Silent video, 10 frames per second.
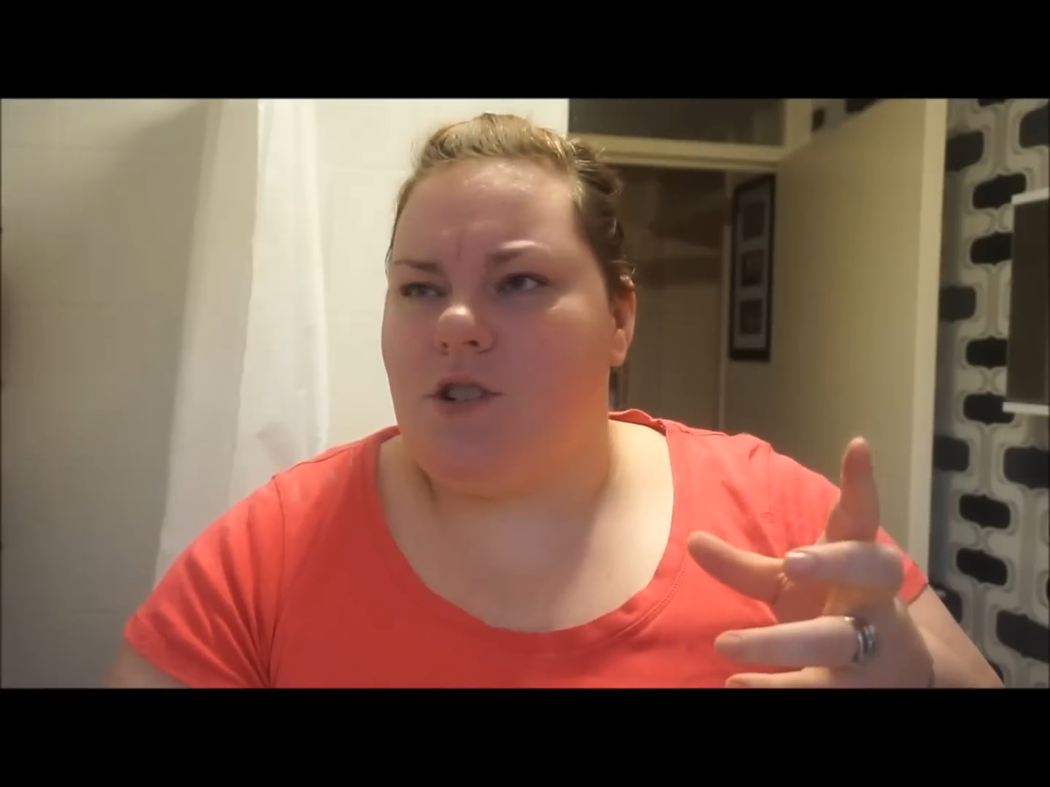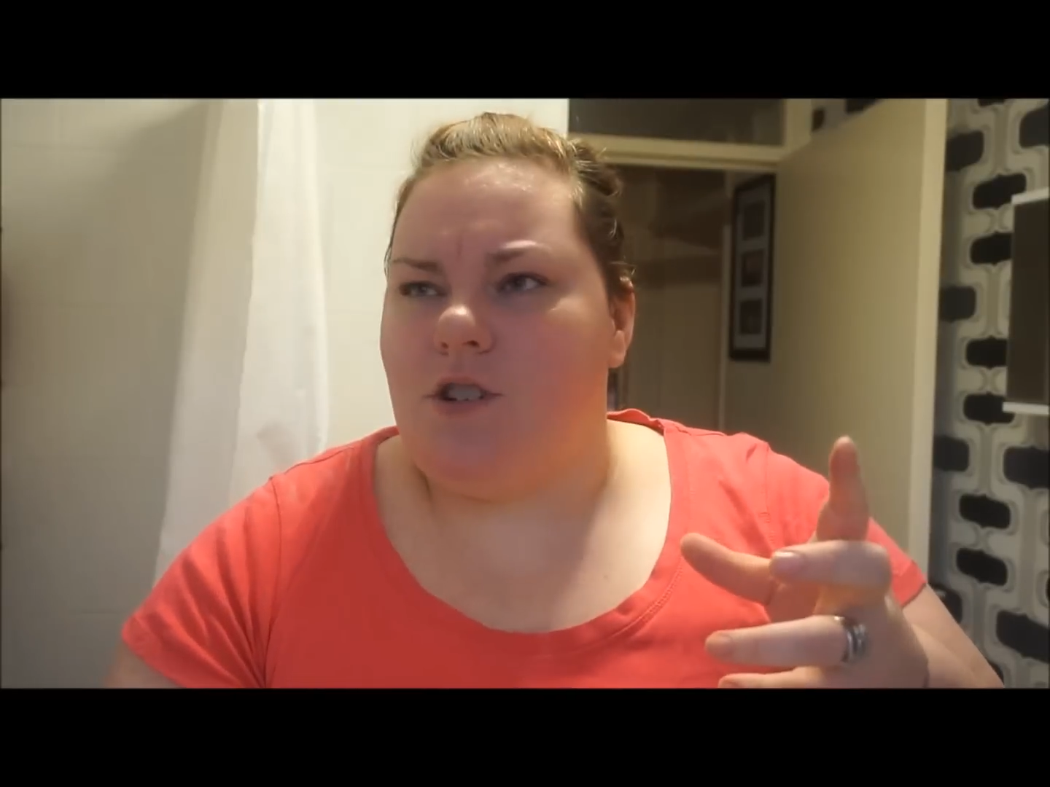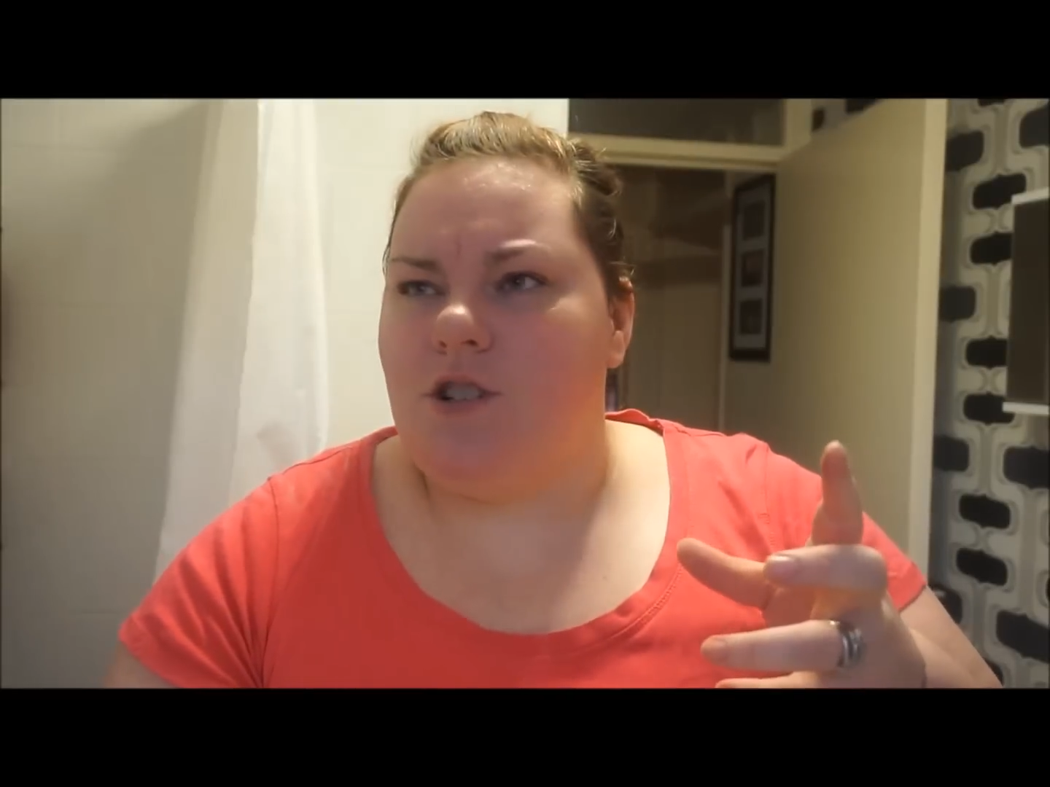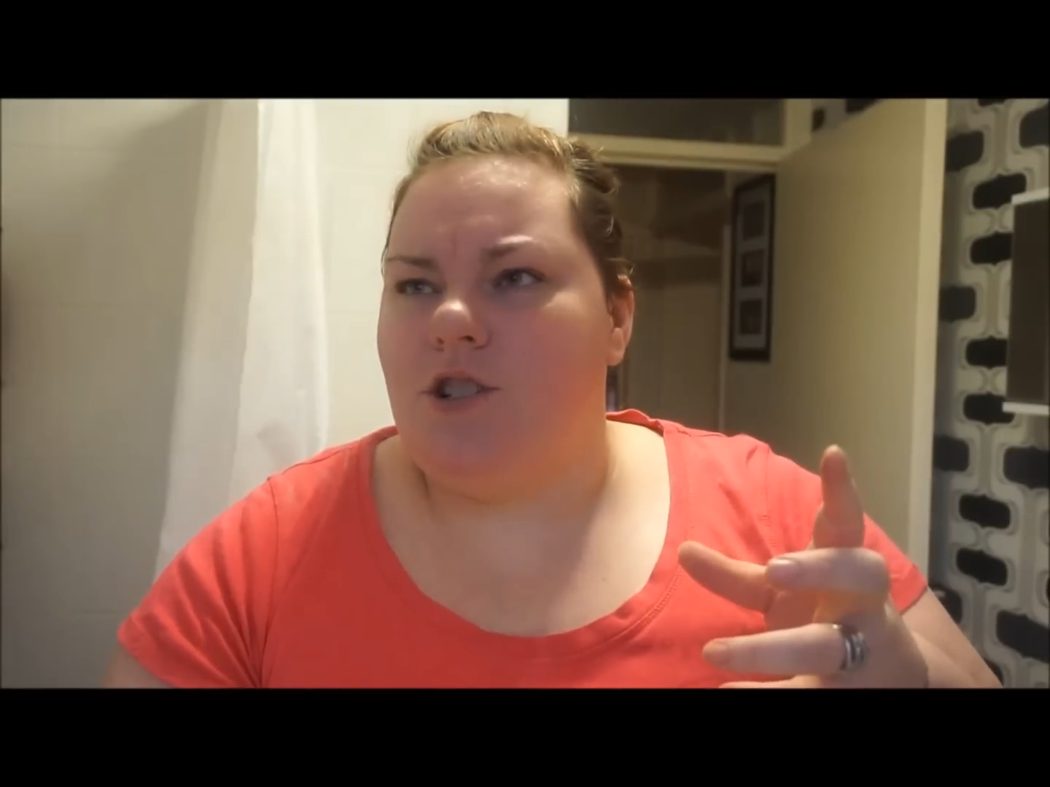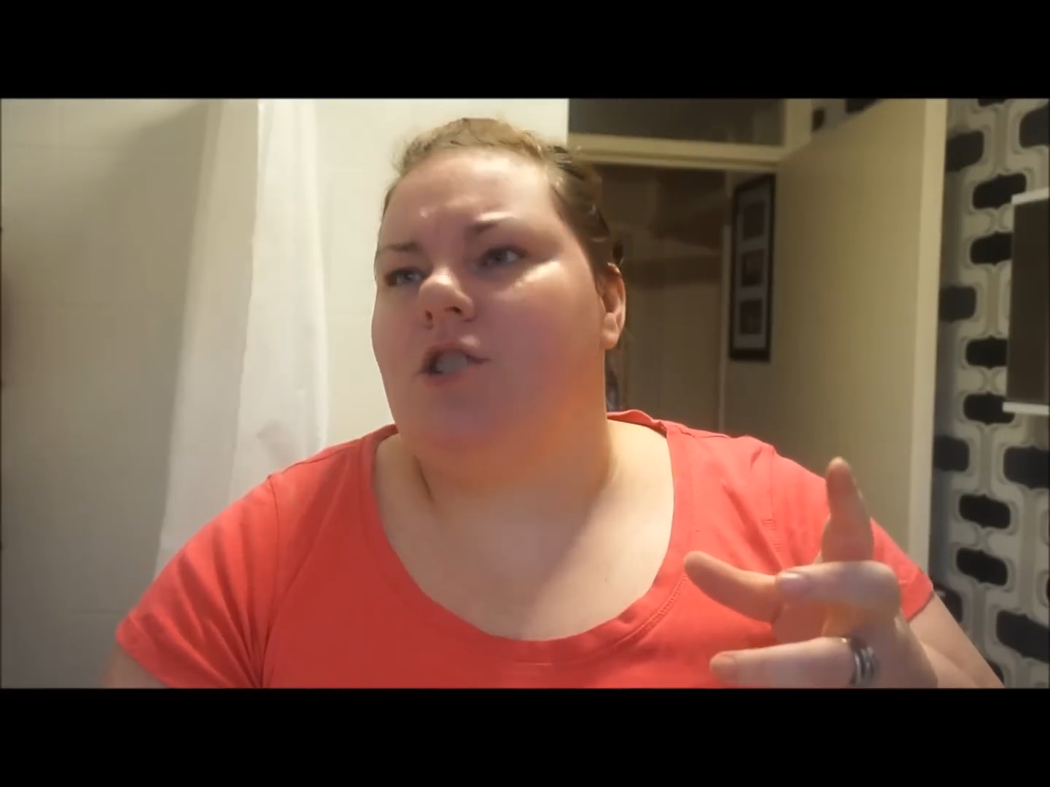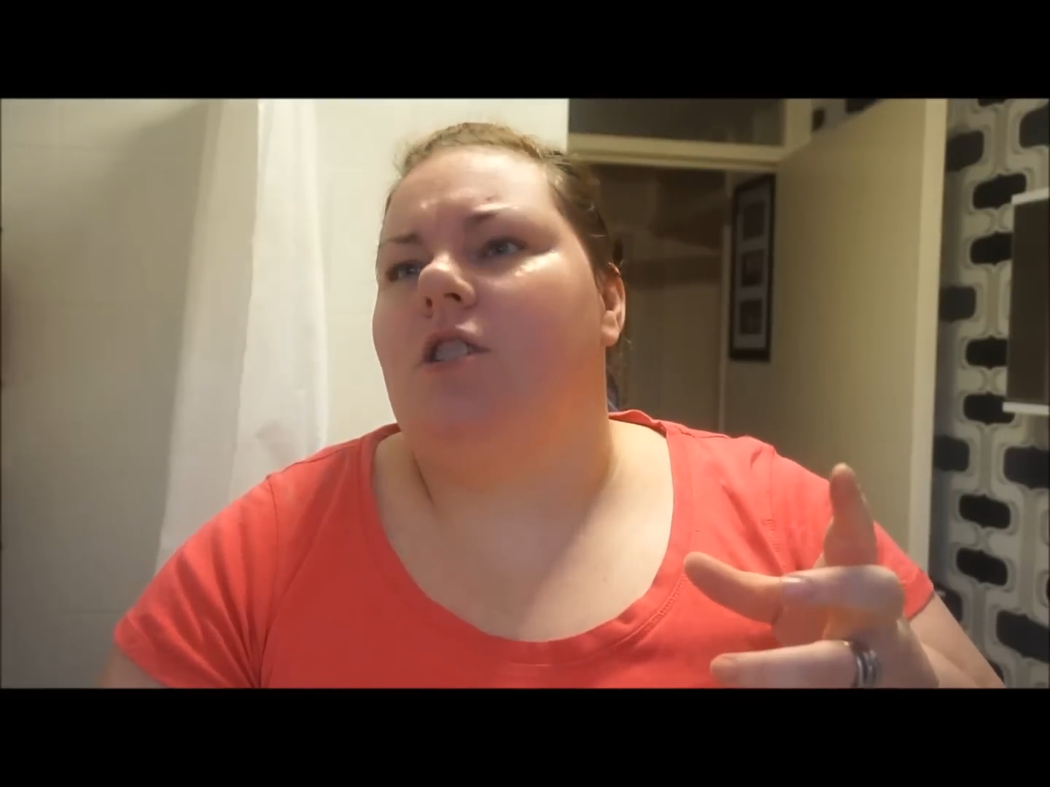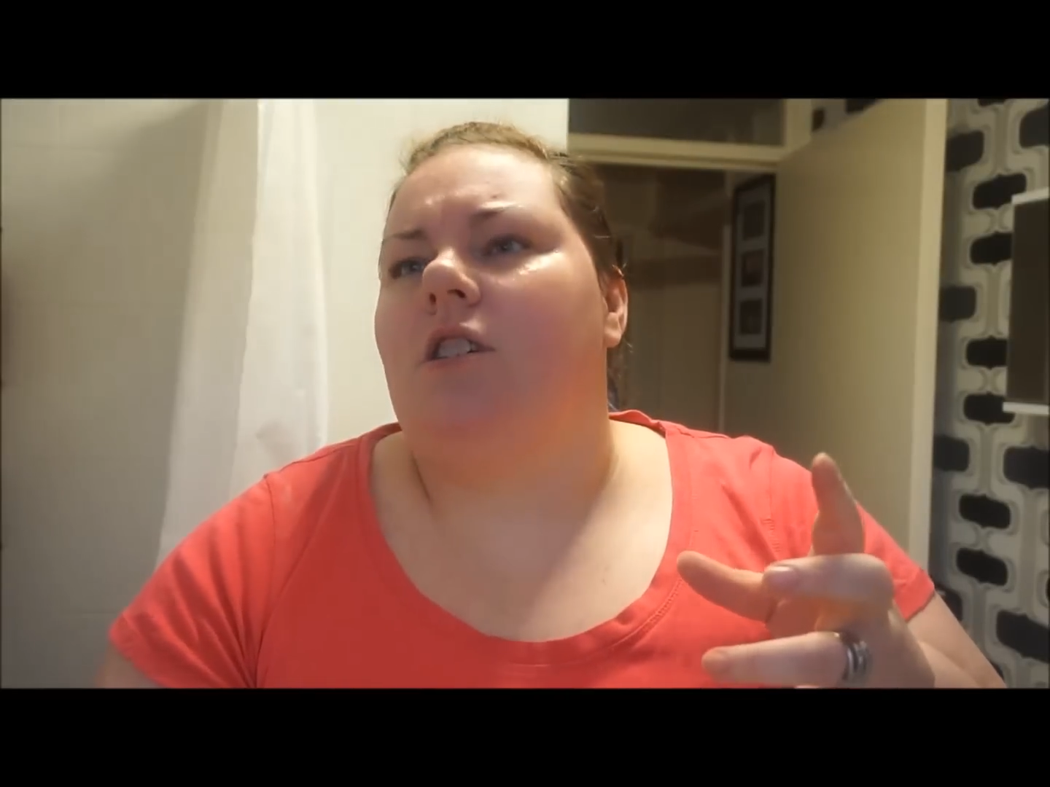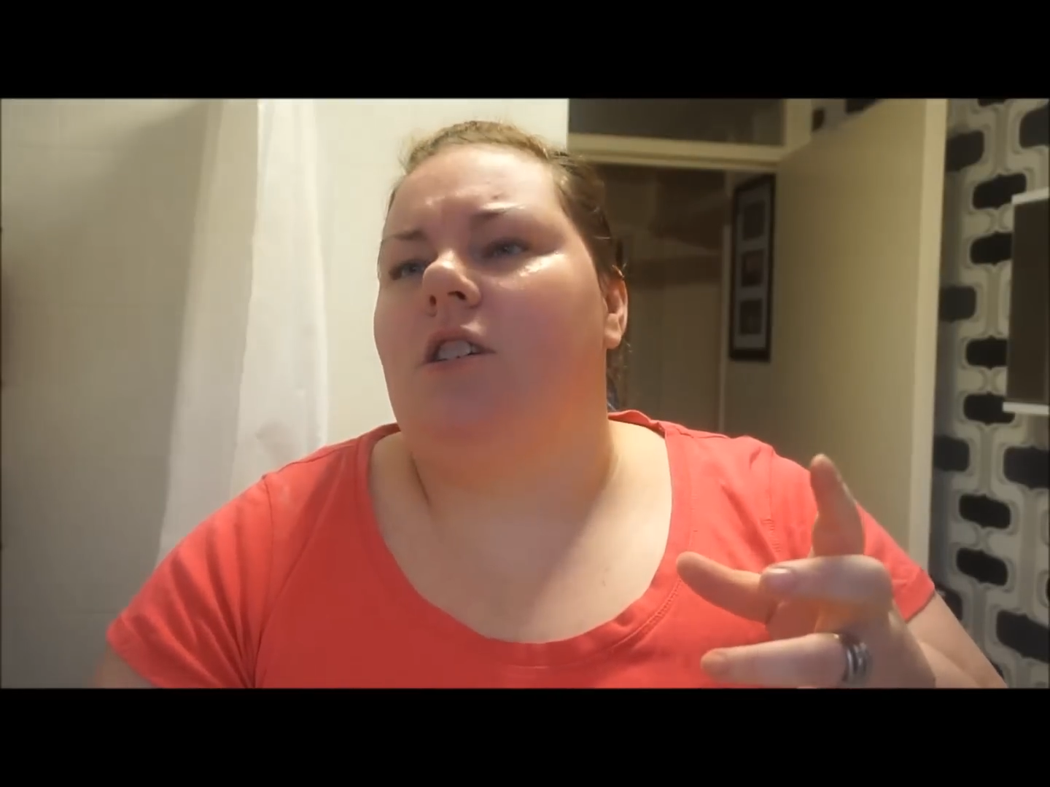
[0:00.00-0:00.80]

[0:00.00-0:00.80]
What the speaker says: Surge